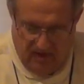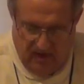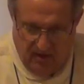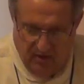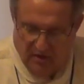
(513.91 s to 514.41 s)

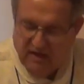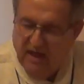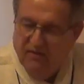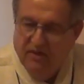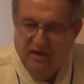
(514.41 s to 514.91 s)
I heard
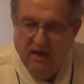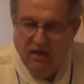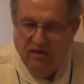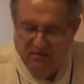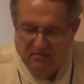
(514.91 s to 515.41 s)
Kevin
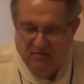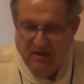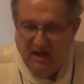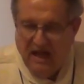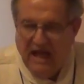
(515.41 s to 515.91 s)
yell,
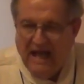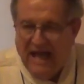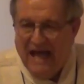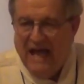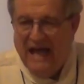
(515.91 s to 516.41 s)

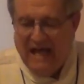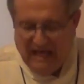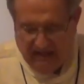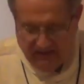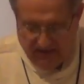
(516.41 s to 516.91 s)

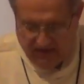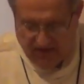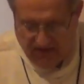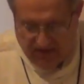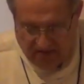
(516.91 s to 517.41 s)
Ah!
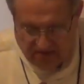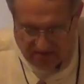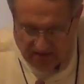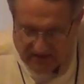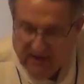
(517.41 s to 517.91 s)

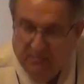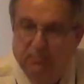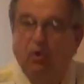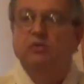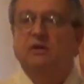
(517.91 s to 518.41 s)
as he
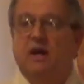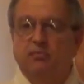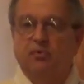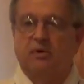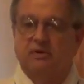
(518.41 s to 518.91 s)
bolted
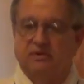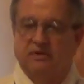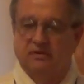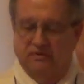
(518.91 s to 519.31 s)
upwards.